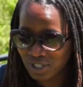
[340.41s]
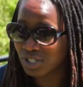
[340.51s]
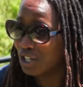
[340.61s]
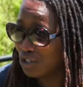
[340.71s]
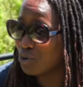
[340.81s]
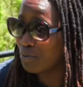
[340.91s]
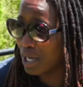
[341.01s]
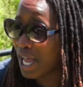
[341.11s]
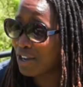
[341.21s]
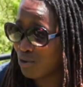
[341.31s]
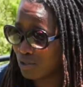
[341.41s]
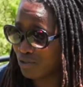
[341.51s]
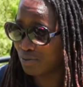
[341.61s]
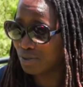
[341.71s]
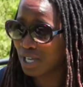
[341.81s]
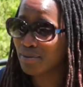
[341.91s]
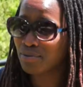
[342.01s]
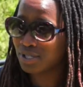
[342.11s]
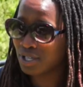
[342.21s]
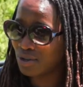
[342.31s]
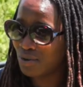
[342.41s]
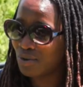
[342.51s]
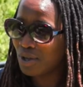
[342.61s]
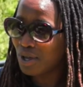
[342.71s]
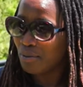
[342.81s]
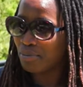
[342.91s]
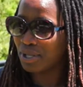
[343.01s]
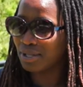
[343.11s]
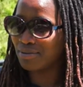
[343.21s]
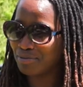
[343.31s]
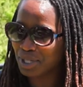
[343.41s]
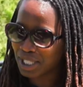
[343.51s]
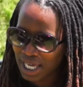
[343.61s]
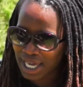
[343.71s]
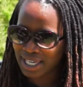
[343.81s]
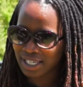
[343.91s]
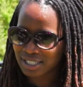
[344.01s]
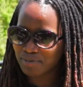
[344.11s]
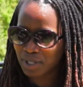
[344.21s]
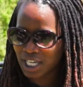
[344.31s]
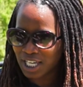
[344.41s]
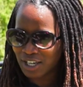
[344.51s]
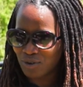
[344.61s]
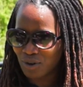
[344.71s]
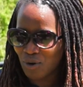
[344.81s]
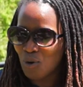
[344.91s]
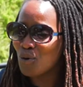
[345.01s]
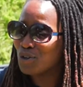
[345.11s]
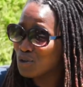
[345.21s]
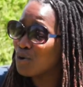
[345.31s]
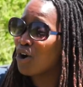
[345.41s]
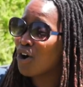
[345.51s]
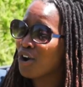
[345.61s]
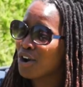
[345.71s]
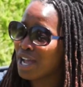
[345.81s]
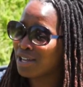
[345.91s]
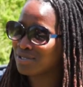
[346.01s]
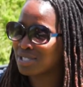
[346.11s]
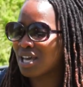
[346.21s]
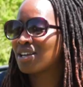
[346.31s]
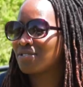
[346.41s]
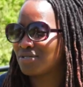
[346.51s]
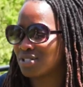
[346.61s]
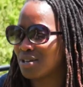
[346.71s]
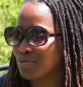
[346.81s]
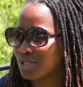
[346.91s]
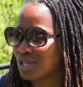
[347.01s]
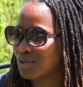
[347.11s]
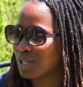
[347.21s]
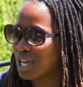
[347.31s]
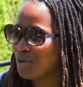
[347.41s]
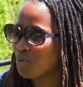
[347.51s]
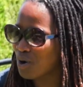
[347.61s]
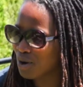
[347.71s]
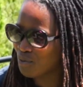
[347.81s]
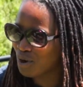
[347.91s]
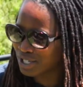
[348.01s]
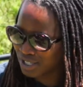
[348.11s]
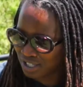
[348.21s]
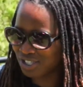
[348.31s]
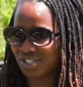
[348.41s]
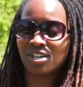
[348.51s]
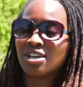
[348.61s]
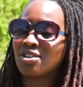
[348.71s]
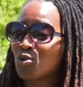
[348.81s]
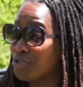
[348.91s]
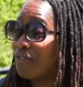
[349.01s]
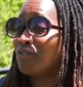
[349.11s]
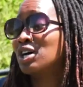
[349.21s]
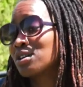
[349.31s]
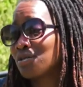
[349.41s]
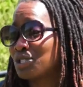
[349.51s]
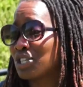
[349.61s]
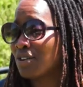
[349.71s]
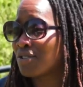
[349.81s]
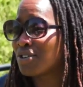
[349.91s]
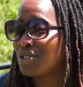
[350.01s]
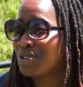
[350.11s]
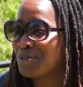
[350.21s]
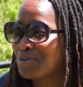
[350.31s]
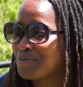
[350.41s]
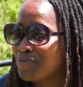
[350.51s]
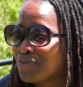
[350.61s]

the son Doobie I know it's from Cypress Hill but but like explain who you are outside of Cypress Hill. Like where where does the sun or the funk, whichever you know. Well,